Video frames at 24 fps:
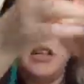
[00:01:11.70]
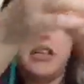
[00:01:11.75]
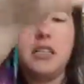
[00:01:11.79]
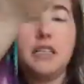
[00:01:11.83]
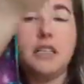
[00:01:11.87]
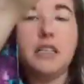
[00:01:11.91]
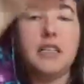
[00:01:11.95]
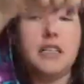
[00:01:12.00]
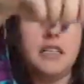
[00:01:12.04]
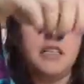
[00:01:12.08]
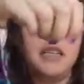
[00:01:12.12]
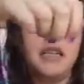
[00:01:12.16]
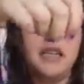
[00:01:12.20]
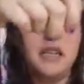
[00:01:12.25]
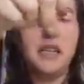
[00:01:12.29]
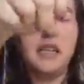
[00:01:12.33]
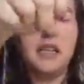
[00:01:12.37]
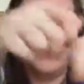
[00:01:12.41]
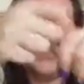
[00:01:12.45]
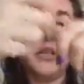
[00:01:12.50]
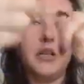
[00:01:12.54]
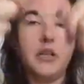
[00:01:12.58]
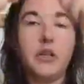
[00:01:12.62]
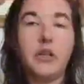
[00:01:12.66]
shut.
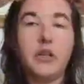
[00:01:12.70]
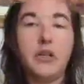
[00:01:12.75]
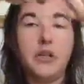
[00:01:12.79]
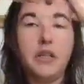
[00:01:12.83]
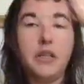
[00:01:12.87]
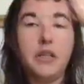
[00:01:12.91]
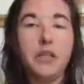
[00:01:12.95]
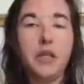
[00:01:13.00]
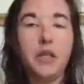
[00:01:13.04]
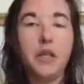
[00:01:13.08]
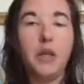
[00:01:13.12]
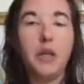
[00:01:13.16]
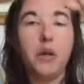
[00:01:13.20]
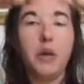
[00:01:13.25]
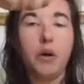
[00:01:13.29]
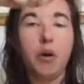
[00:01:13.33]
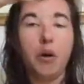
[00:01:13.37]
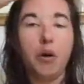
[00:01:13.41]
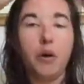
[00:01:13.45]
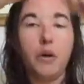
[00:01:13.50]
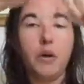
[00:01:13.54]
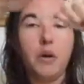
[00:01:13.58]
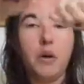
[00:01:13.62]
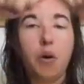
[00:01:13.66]
And then you can knit
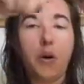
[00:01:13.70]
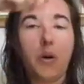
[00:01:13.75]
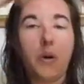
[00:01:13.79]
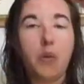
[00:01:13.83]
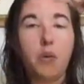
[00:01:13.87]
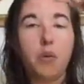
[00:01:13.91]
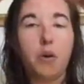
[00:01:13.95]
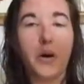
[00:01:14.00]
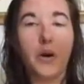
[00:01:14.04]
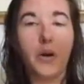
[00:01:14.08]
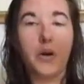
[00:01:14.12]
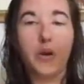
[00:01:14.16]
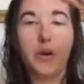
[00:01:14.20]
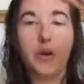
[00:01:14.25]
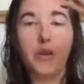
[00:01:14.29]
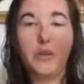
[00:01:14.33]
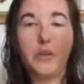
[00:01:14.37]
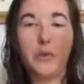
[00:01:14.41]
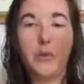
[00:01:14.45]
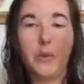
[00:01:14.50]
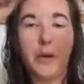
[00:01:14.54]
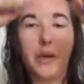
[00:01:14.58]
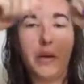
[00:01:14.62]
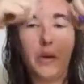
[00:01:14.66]
along while
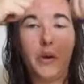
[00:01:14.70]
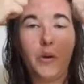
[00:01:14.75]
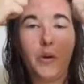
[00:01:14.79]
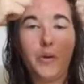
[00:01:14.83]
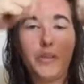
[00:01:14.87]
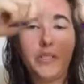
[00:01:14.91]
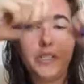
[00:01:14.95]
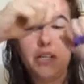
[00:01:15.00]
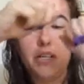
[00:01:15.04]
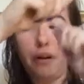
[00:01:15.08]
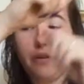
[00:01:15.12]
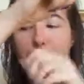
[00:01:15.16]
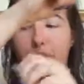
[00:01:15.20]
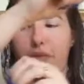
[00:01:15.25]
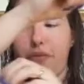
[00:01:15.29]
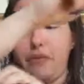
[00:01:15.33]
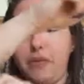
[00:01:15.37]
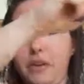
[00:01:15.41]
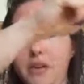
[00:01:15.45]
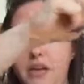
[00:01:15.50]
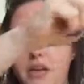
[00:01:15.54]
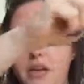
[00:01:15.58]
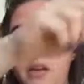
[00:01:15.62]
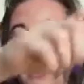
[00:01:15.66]
you're doing your stuff.
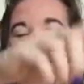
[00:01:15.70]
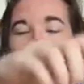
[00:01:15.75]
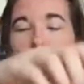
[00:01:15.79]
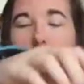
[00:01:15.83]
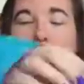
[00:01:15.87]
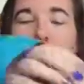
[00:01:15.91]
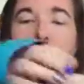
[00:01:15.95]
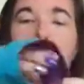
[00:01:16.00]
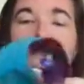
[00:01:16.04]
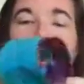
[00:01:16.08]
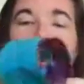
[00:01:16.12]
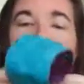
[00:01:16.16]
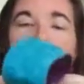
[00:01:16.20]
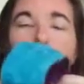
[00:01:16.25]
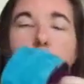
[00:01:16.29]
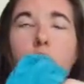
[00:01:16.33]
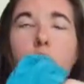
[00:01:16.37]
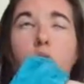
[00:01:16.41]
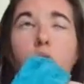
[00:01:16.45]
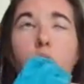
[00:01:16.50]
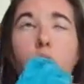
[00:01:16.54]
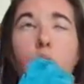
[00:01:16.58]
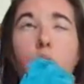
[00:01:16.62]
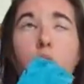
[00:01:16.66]

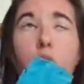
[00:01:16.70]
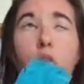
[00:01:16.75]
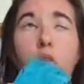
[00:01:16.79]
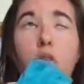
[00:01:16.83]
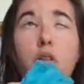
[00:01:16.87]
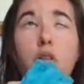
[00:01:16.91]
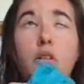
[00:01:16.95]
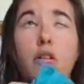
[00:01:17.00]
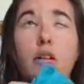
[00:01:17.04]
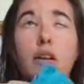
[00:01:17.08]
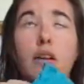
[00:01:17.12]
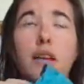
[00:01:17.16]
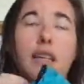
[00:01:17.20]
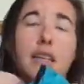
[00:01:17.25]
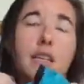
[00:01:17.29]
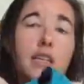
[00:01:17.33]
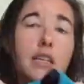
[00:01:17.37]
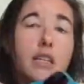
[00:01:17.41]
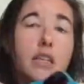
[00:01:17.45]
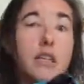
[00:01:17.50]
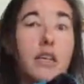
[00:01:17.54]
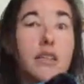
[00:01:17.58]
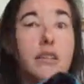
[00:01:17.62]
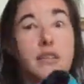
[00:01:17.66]
You can walk and
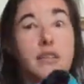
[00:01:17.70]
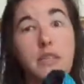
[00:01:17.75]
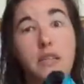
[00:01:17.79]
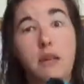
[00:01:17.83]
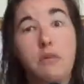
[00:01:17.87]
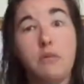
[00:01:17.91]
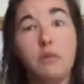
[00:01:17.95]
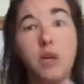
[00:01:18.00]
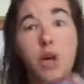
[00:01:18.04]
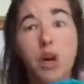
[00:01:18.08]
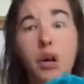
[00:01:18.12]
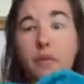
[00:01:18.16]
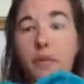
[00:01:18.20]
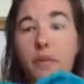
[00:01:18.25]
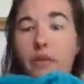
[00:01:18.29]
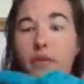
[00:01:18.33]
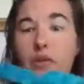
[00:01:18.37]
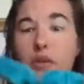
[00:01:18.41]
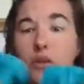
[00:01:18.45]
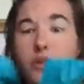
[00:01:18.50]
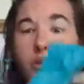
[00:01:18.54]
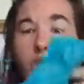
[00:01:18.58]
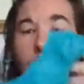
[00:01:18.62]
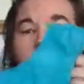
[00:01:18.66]
knit at the same time
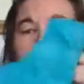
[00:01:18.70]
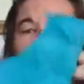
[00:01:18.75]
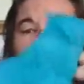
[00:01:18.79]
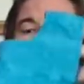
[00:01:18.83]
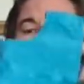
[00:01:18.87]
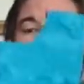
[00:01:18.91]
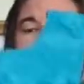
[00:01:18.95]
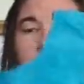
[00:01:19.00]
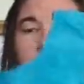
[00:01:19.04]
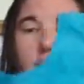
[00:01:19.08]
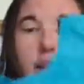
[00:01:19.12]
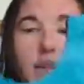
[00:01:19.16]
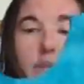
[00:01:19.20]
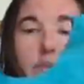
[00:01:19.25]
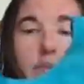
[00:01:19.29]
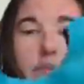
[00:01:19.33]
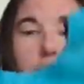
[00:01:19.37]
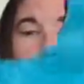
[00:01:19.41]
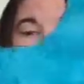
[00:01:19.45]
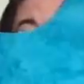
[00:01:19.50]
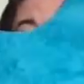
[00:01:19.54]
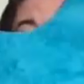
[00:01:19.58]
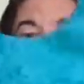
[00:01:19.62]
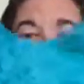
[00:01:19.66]
if you so desire.
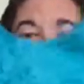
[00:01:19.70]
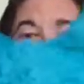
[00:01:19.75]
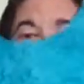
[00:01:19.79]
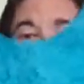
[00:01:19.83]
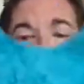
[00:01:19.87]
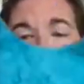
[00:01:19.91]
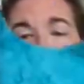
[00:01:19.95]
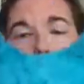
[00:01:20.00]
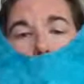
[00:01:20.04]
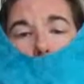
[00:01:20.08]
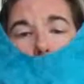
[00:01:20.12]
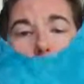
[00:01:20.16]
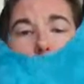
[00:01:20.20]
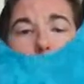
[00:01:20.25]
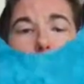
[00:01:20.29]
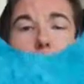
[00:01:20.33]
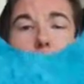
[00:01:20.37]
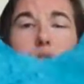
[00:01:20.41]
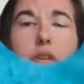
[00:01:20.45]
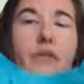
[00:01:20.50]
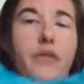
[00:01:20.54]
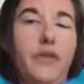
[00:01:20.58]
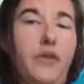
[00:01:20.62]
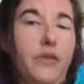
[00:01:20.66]

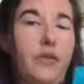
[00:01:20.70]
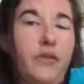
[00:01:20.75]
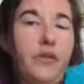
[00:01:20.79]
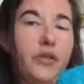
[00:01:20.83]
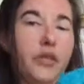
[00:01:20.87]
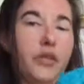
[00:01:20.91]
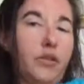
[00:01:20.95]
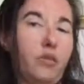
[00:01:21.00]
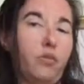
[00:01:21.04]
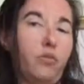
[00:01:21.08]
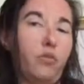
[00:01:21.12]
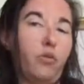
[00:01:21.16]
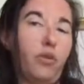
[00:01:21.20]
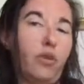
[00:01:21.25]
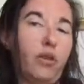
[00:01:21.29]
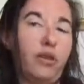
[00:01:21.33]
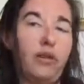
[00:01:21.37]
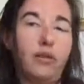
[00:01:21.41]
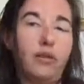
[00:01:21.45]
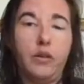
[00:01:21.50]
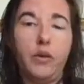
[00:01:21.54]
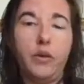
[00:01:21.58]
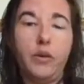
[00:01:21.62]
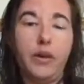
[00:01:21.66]
Or if you just want
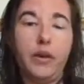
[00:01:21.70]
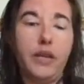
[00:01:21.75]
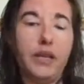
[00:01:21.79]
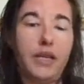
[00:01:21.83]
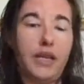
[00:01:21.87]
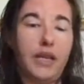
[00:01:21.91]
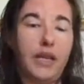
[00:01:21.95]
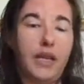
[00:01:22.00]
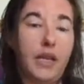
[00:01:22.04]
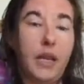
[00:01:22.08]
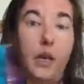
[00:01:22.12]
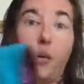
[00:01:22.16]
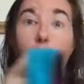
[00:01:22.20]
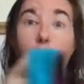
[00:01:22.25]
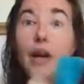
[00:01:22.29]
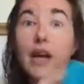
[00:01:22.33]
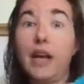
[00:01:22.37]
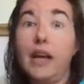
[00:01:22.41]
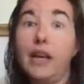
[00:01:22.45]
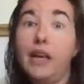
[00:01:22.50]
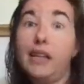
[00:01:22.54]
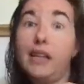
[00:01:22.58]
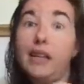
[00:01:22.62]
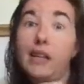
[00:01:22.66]
to quickly get
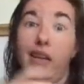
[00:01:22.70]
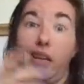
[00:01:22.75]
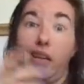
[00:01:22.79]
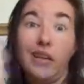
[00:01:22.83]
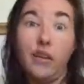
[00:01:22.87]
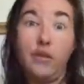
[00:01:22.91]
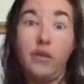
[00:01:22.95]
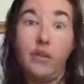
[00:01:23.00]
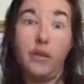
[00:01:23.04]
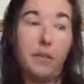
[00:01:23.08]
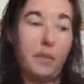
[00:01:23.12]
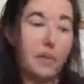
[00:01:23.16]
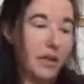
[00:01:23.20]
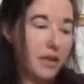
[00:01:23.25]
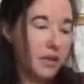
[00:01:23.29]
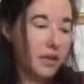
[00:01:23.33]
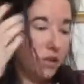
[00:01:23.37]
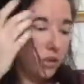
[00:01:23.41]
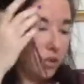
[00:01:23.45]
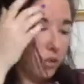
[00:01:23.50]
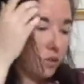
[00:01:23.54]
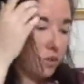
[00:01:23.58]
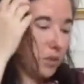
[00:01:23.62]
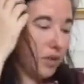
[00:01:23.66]
away, like you're in a
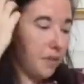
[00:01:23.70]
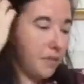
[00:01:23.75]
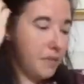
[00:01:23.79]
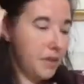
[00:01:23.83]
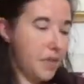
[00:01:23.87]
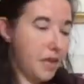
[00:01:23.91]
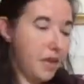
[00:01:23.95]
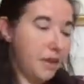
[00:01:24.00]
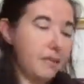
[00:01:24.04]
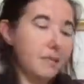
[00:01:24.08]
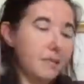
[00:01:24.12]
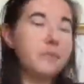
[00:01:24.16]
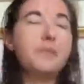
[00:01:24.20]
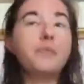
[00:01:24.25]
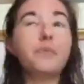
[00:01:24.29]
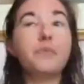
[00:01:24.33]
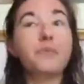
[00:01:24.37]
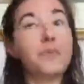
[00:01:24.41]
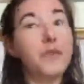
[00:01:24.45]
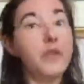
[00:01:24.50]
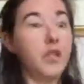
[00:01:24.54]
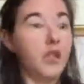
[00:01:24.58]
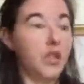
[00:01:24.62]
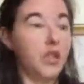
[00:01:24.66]
bus or something,
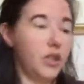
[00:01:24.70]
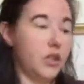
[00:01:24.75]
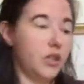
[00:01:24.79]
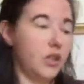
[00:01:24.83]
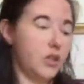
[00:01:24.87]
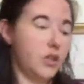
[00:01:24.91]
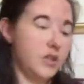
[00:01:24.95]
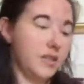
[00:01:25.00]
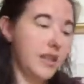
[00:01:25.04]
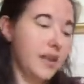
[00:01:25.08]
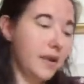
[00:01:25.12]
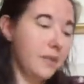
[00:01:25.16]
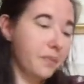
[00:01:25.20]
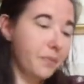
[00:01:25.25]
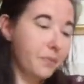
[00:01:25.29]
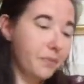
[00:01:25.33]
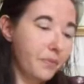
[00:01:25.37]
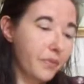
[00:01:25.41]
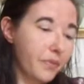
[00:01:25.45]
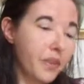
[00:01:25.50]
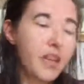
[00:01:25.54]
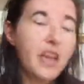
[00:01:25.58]
you can use that.